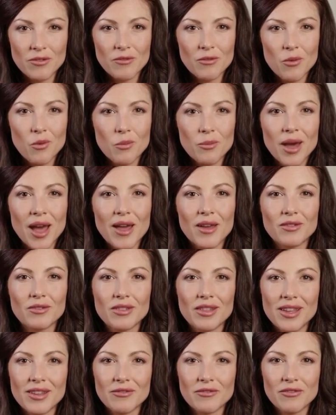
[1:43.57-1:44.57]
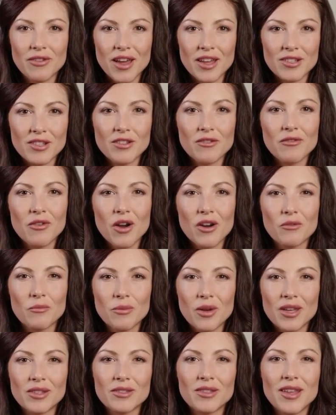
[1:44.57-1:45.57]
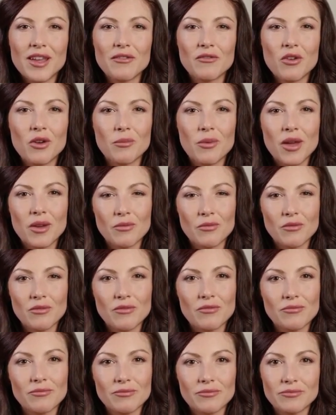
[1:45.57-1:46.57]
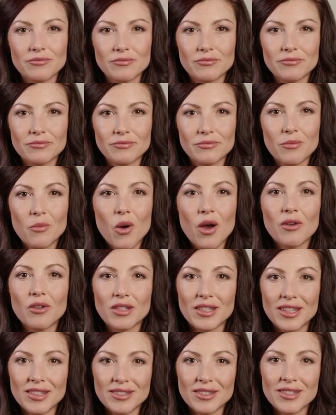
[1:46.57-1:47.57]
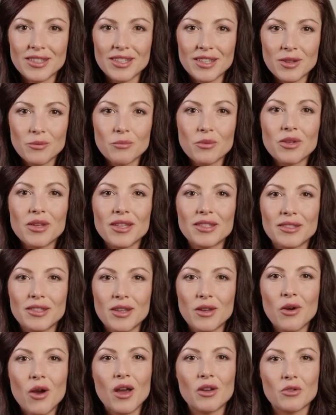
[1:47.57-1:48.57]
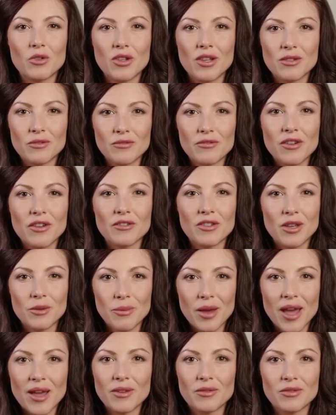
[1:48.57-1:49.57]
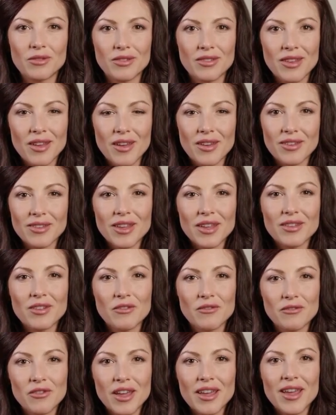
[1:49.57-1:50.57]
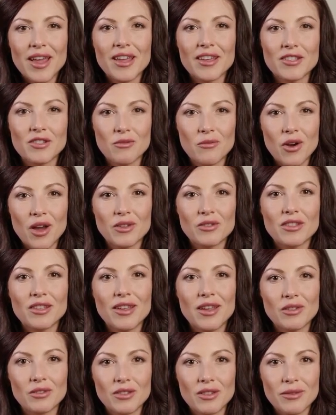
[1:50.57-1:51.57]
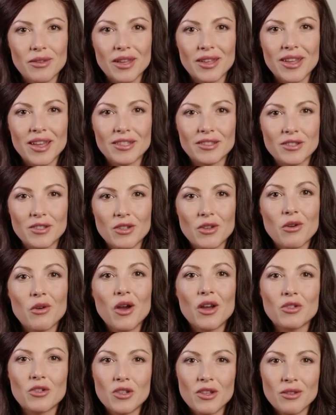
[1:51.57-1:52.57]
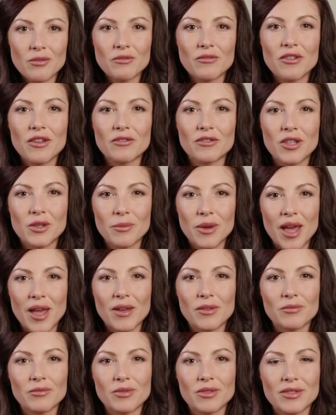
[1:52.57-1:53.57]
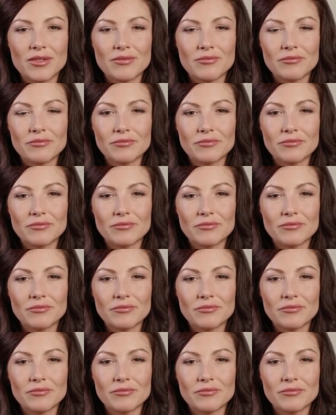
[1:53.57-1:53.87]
£4.35 every month. Where it isn't a complete £250, then the figure is rounded up to the next £250.